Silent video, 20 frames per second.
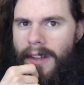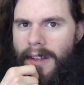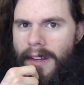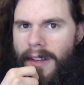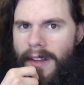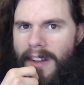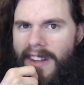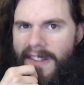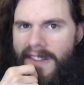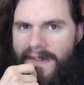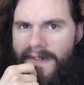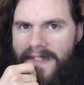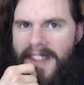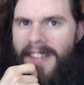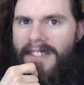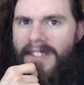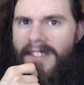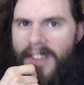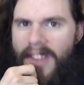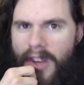
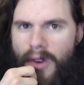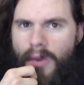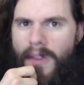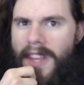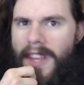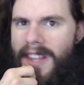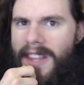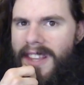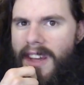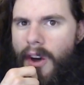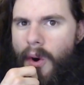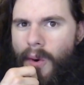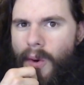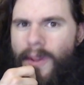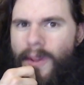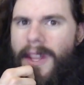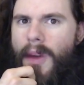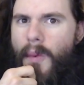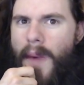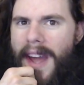convince you that the
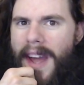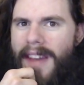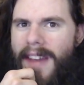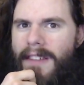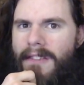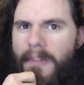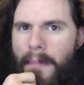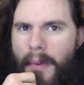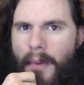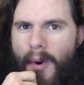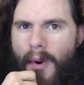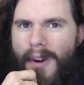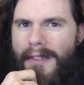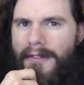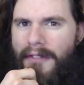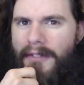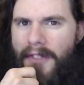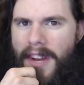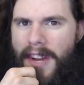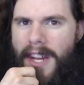only way to support
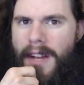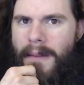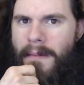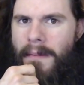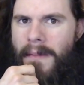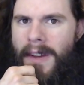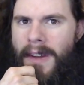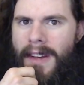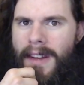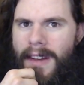freedom